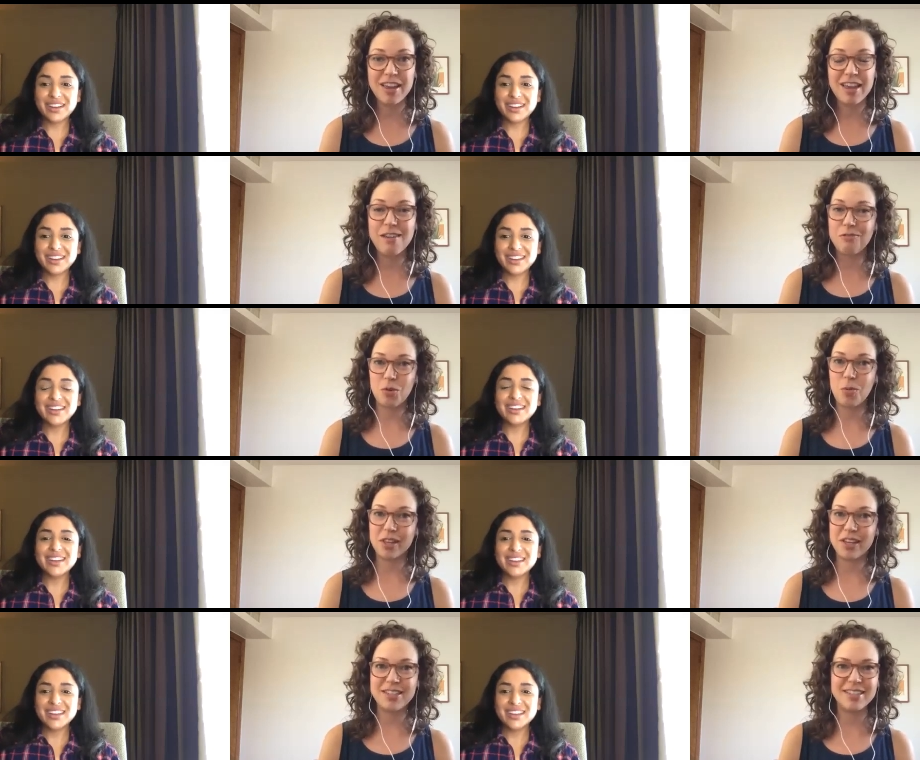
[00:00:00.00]
Speaker 1: if you're
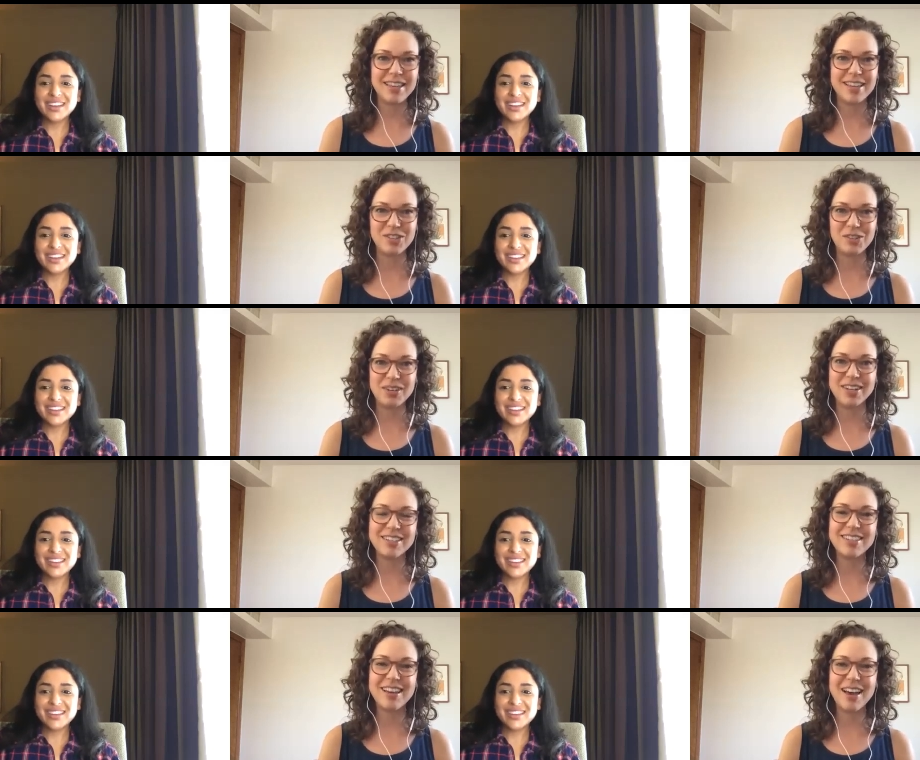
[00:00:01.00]
willing to see a student.
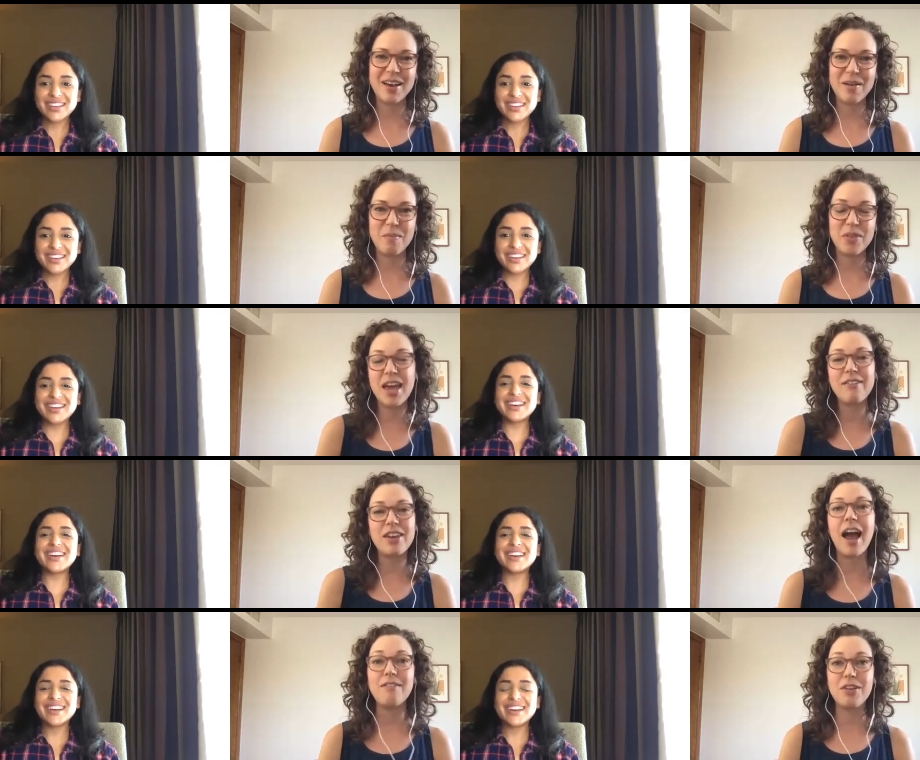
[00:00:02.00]
Um, but they have an
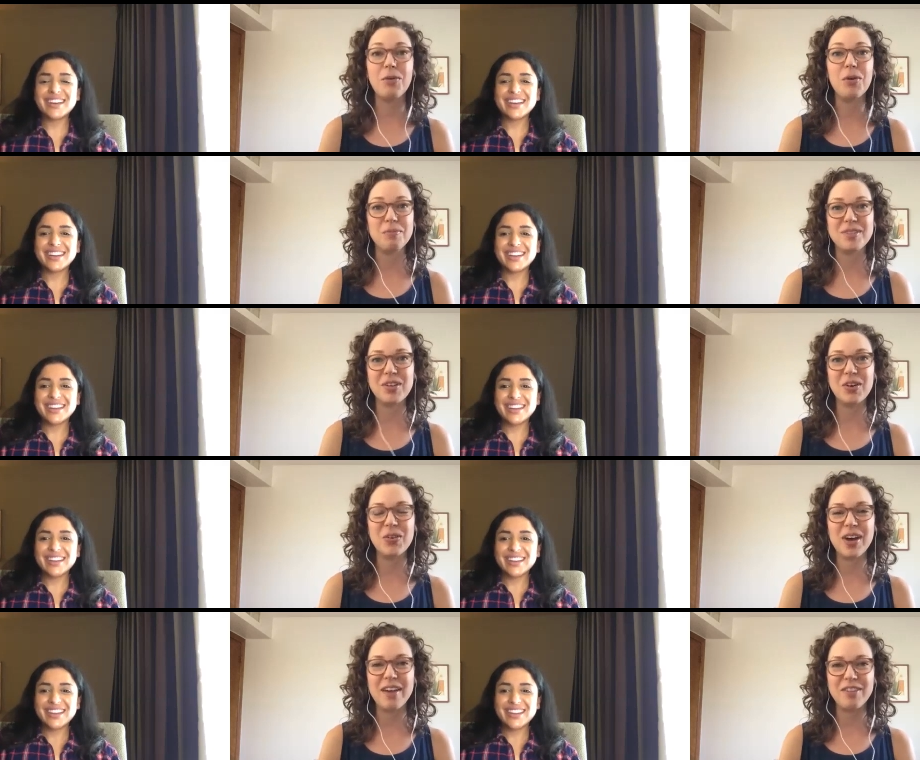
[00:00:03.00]
IV room, so
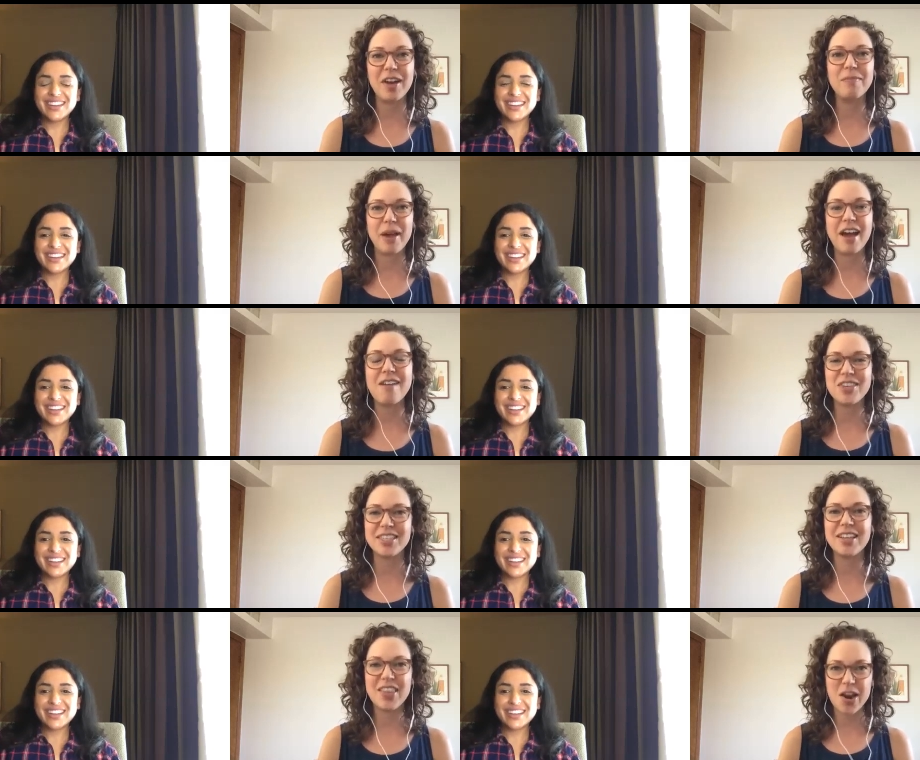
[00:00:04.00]
I've gotten my IVs
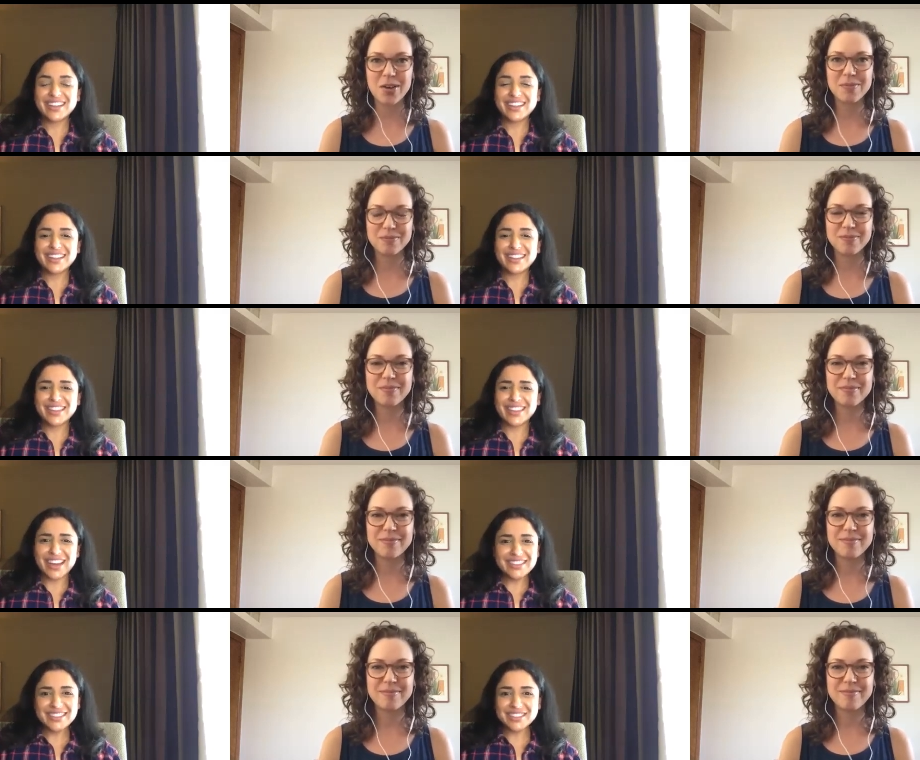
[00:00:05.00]
done there.
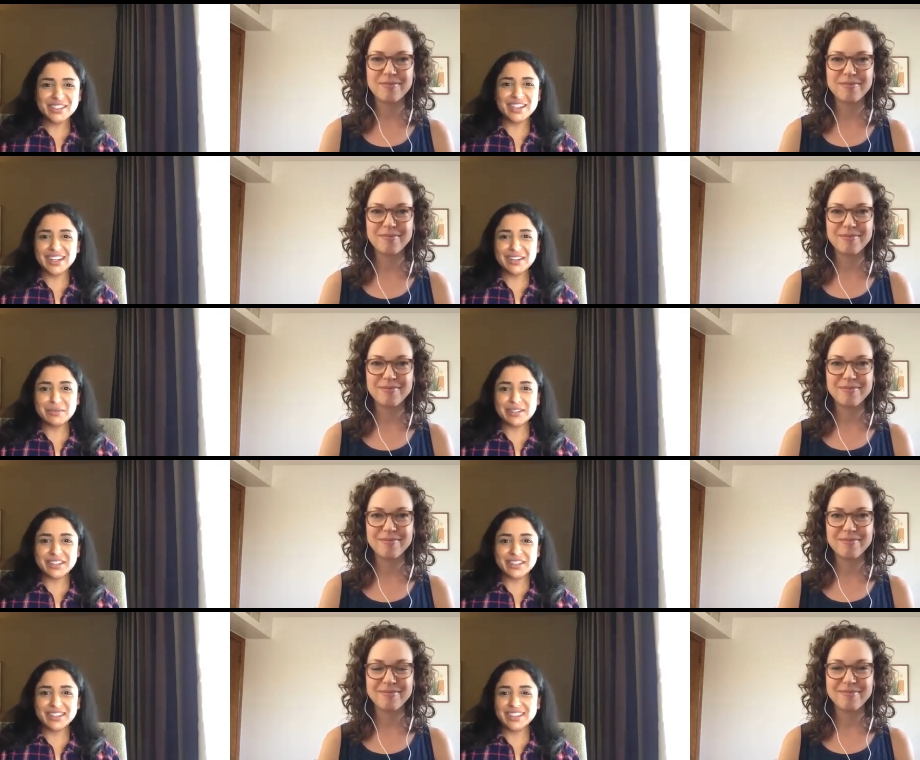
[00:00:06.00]
Speaker 2: That's
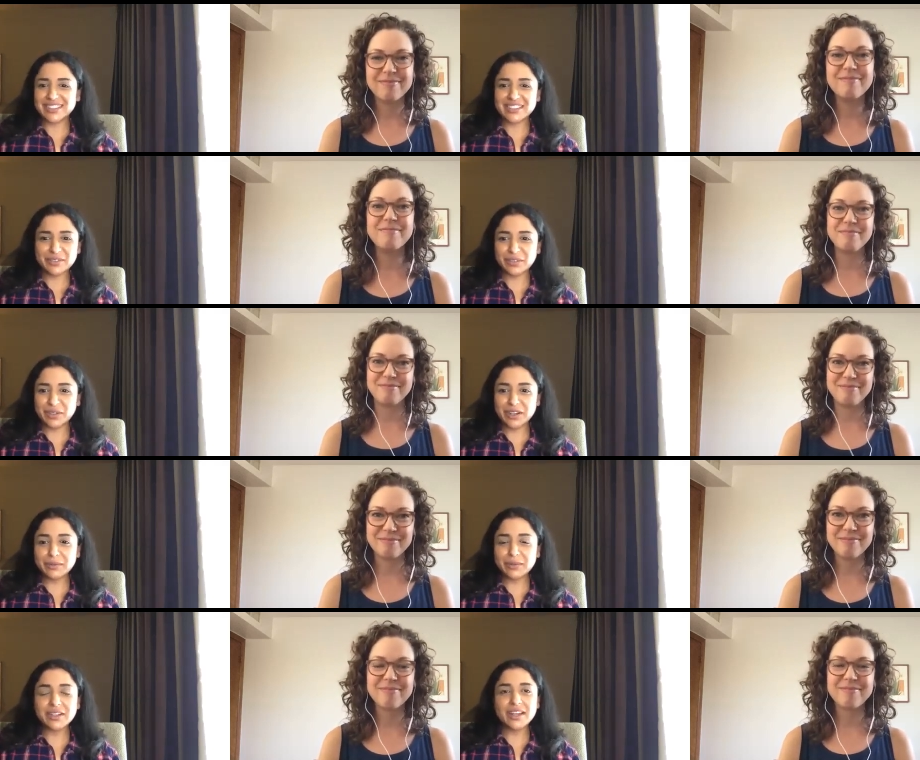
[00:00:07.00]
incredible. It's mm-hmm.
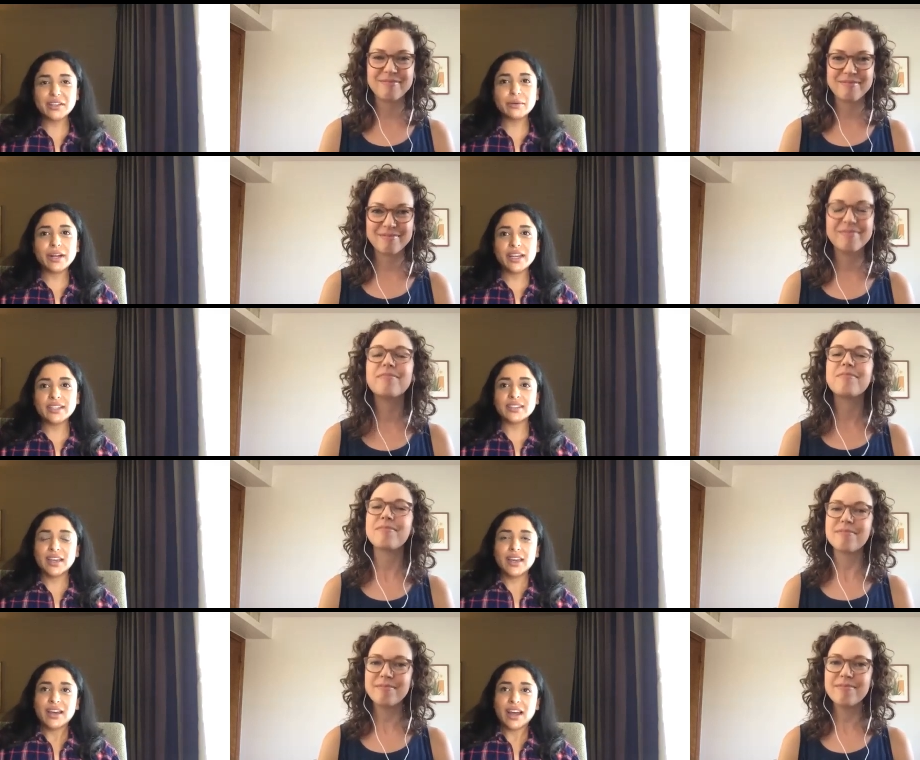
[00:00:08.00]
affordable. Otherwise,
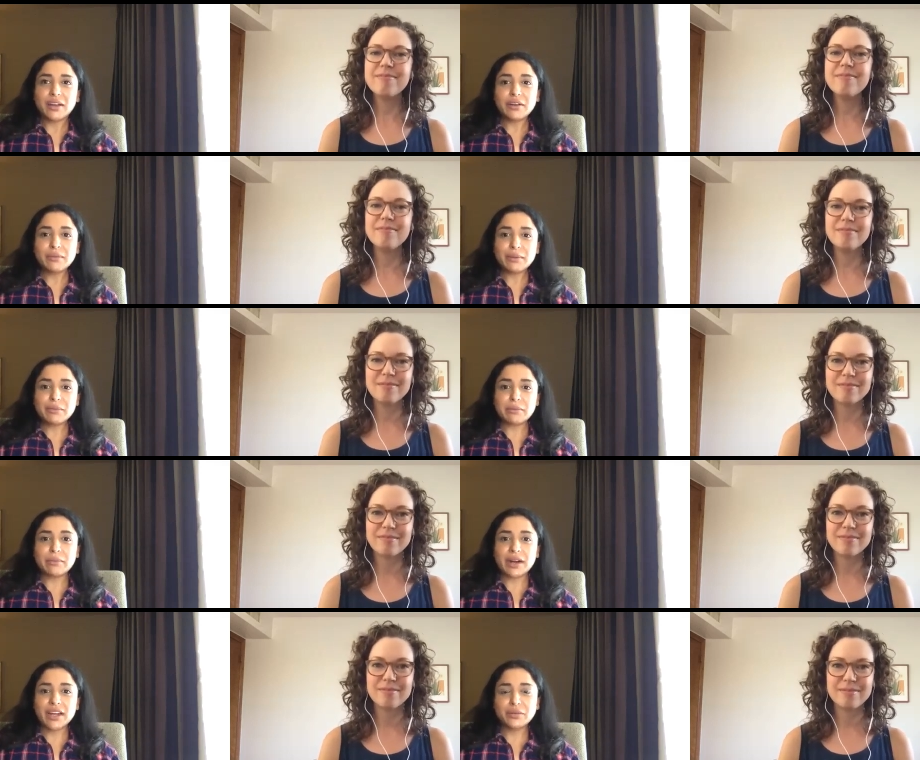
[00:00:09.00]
I remember
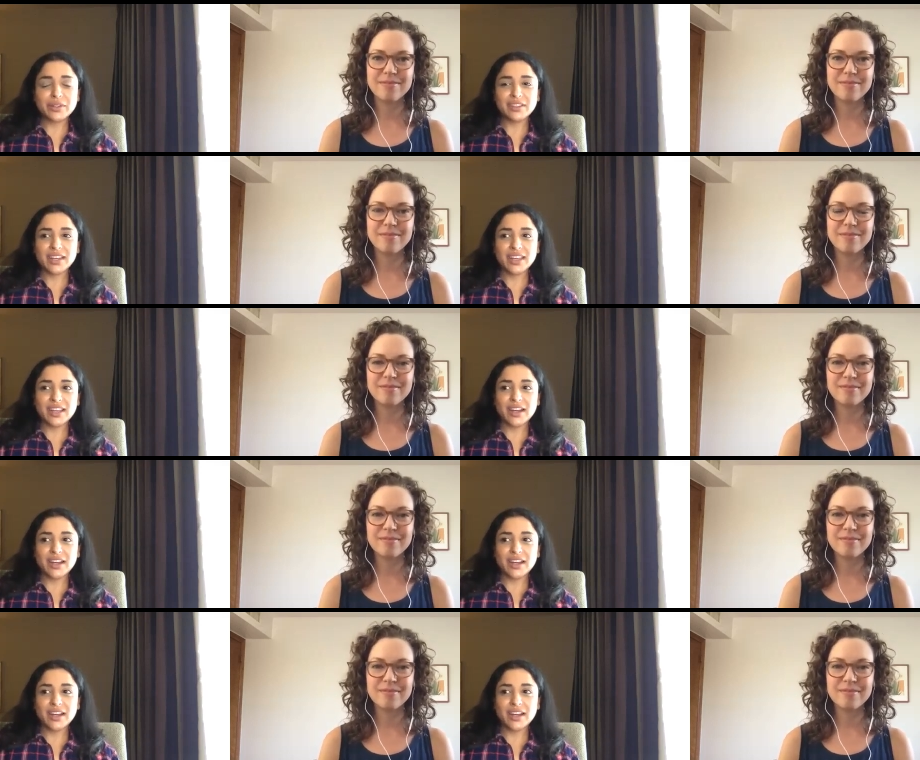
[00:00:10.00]
mine were like